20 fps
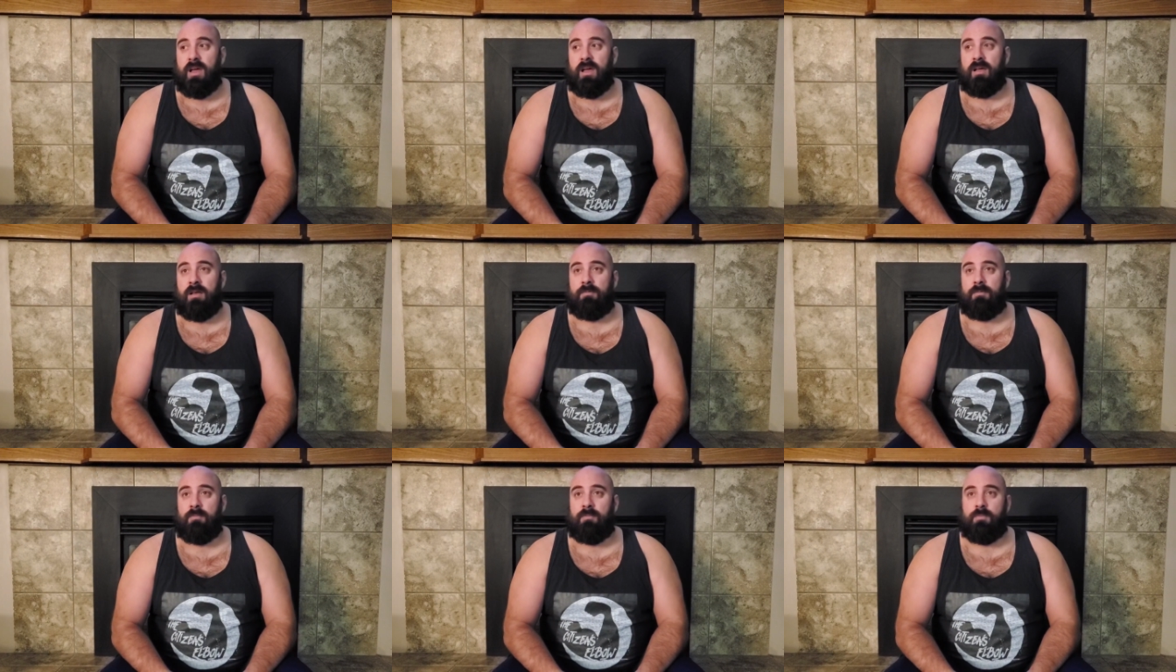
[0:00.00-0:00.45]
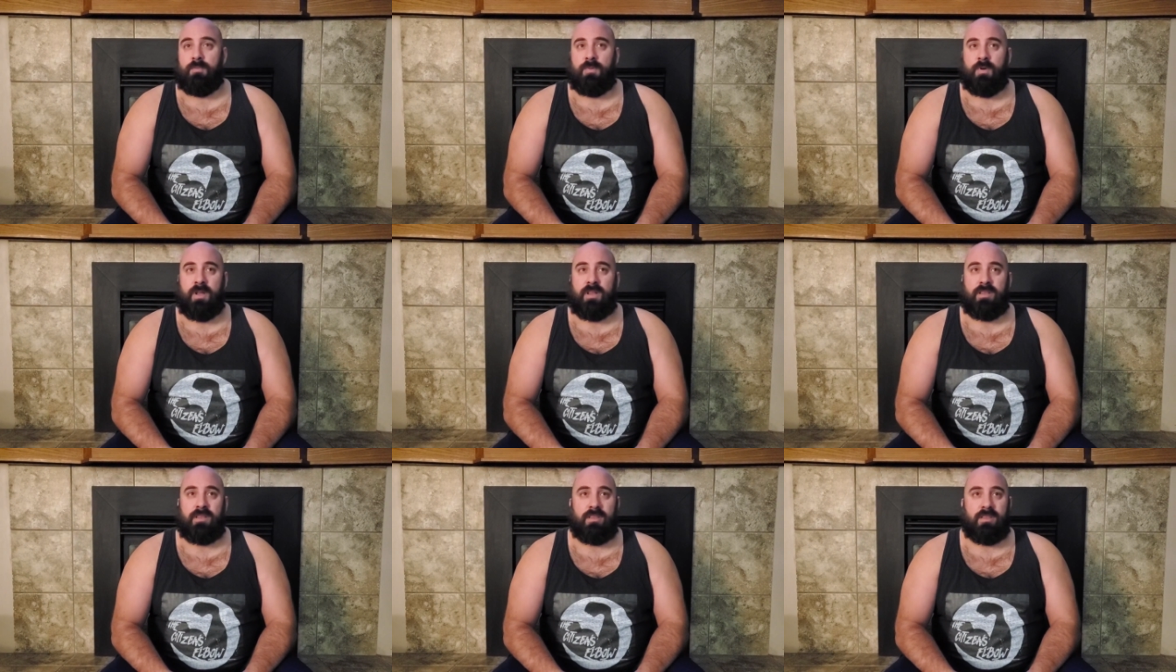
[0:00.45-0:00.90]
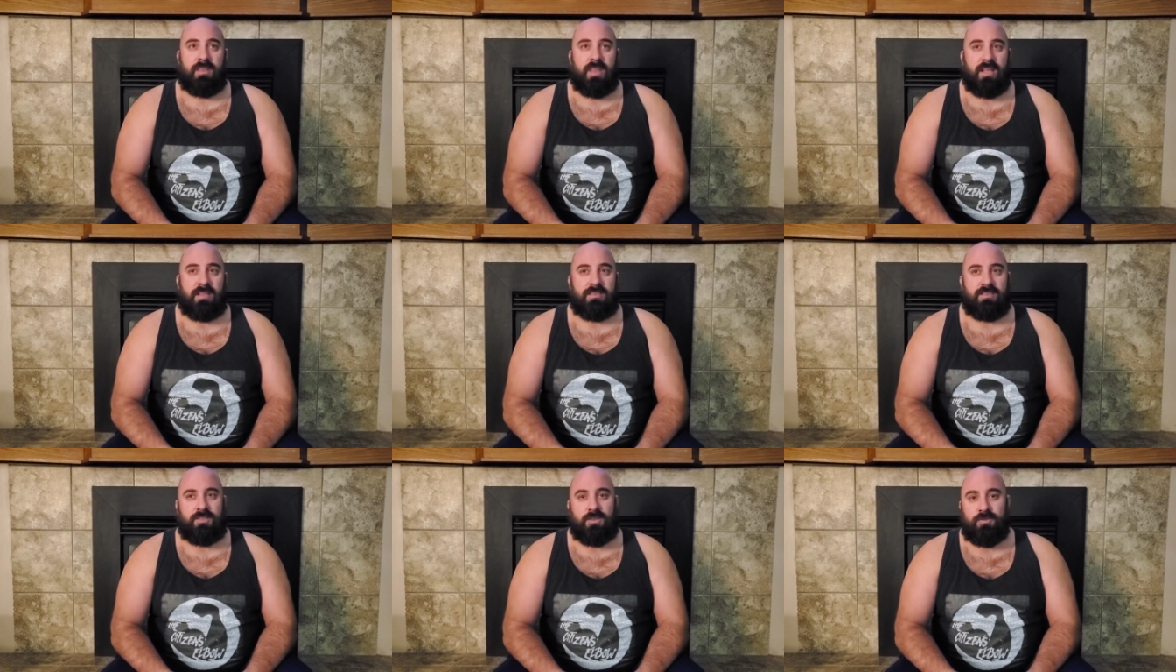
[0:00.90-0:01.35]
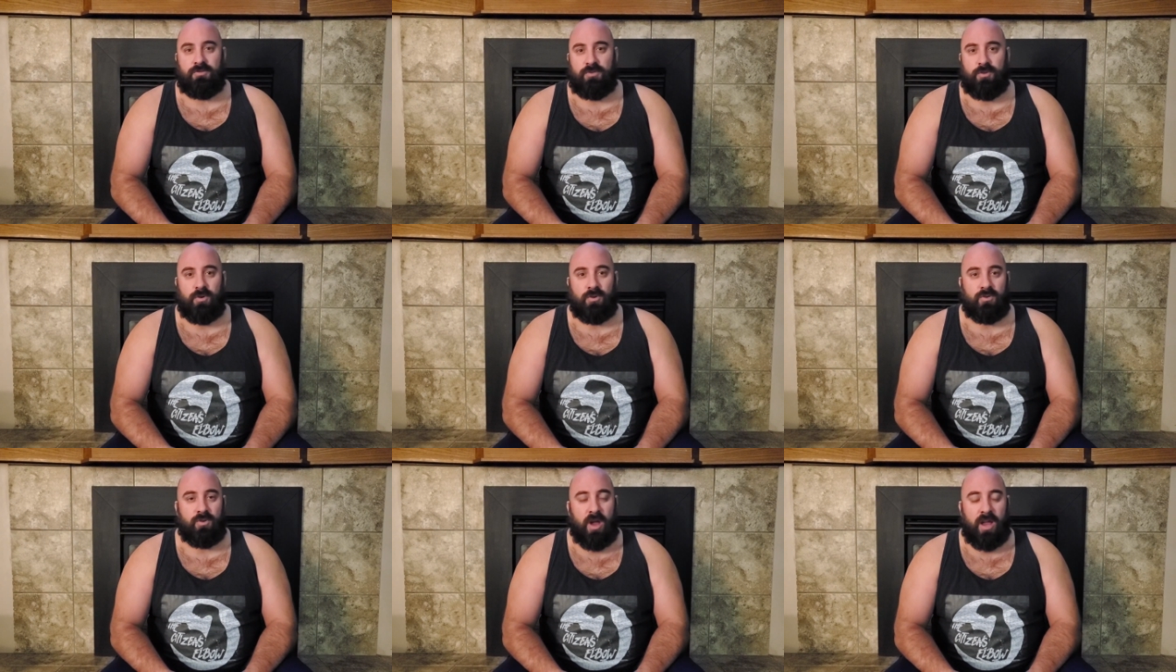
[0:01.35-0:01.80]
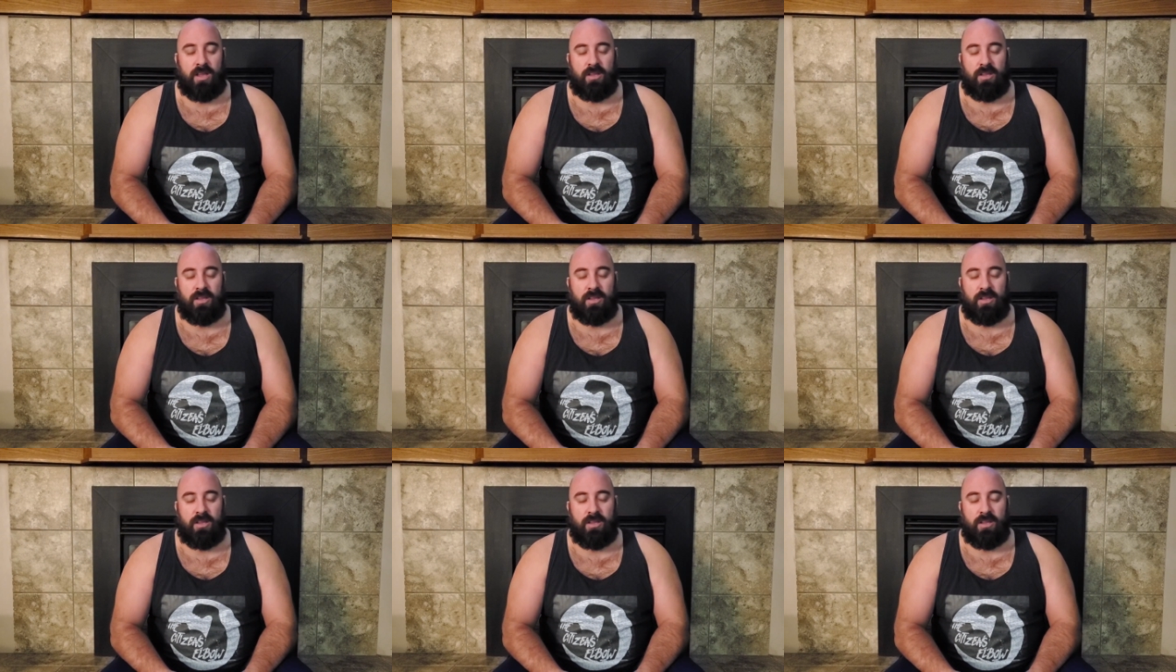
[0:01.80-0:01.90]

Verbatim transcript: Uh, but that's twofold.